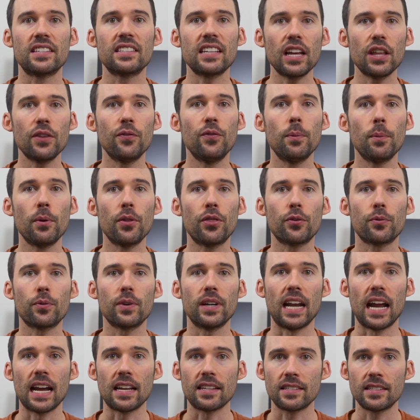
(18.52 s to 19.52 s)
Scythe Fuma
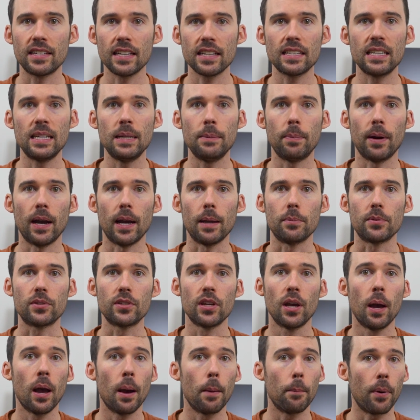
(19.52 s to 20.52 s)
3 has six heat pipes,
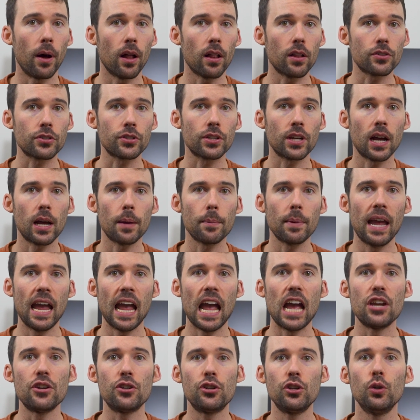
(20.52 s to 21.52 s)
polished top,
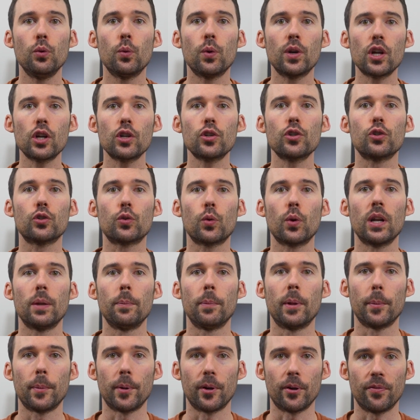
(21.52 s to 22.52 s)
and two
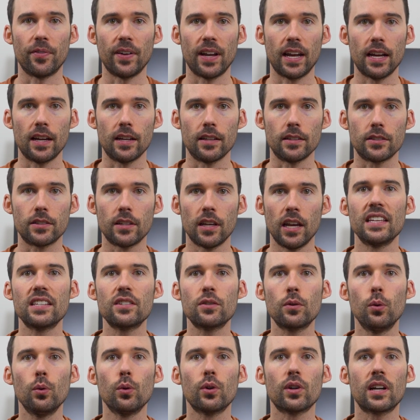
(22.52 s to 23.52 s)
120mm fans. This
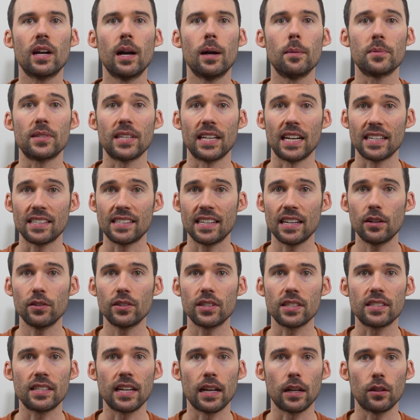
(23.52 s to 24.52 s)
cooler comes in a single
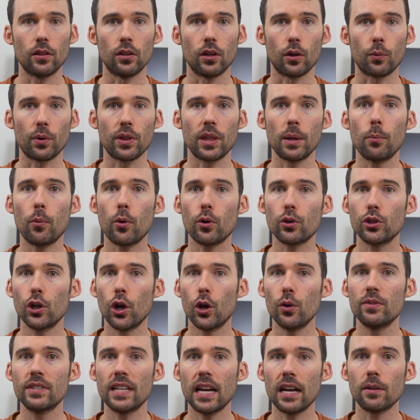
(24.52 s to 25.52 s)
distinct look with a more
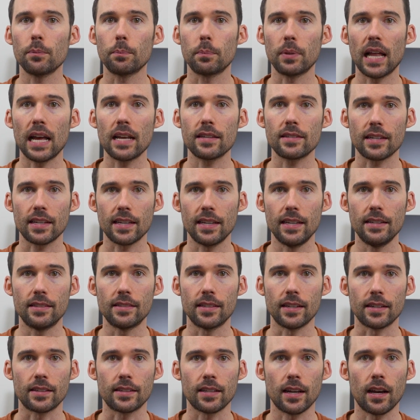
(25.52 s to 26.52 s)
toned down plastic
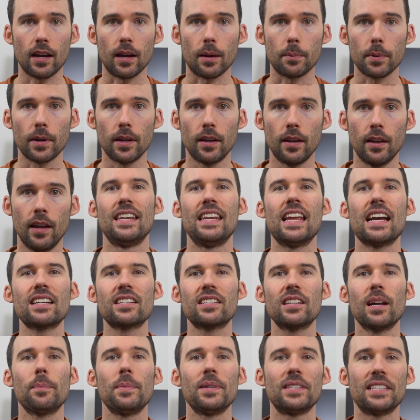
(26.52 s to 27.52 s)
heatsink top.
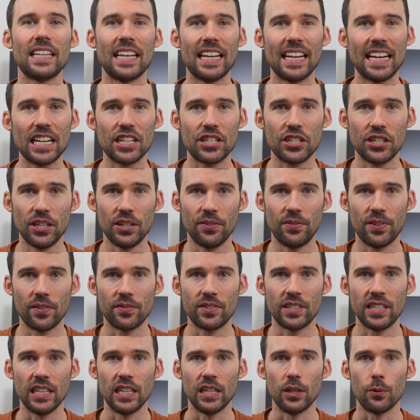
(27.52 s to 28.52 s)
Next up is the
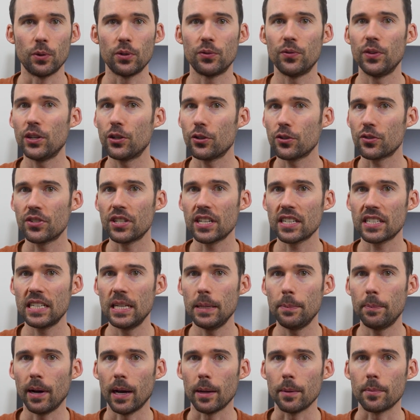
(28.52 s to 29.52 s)
NHD15, which features six
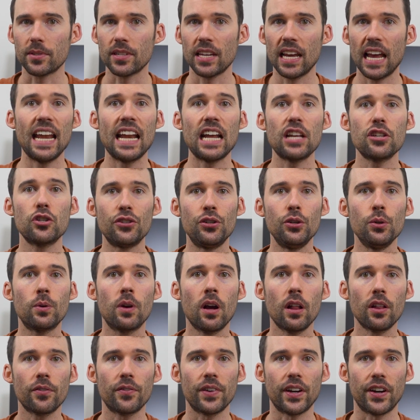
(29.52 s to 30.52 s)
heat pipes and has two
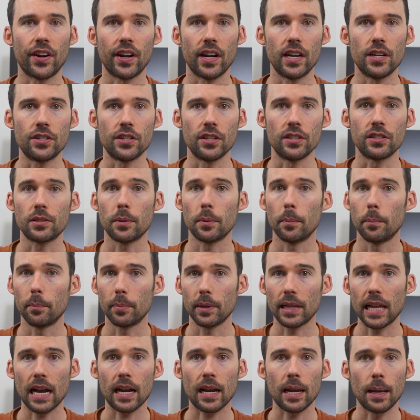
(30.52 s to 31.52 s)
color variations,
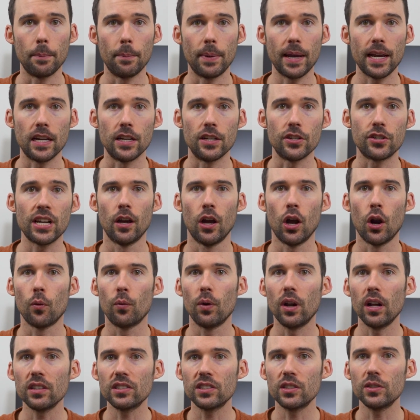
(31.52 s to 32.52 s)
black and beige.
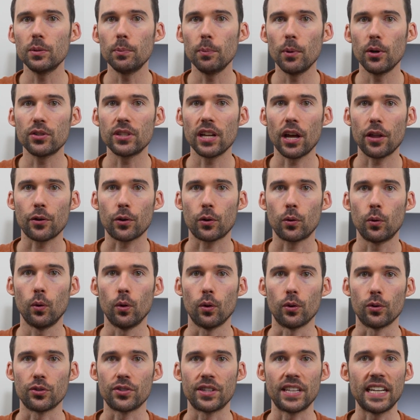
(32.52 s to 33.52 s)
Relative to most other
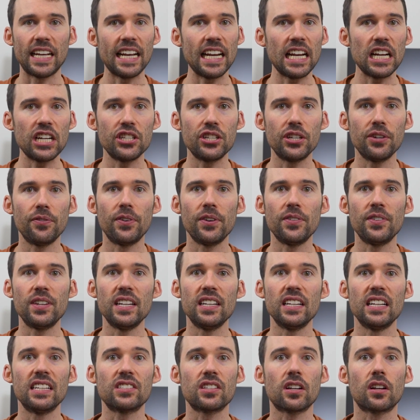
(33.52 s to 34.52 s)
coolers, the
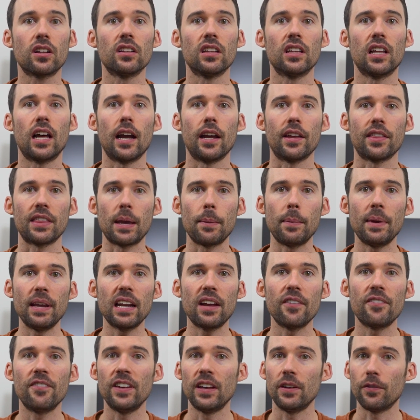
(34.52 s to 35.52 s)
NHD15 is a Goliath and may
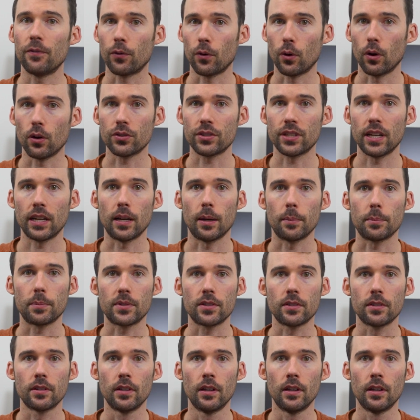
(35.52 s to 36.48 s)
not fit for all setups.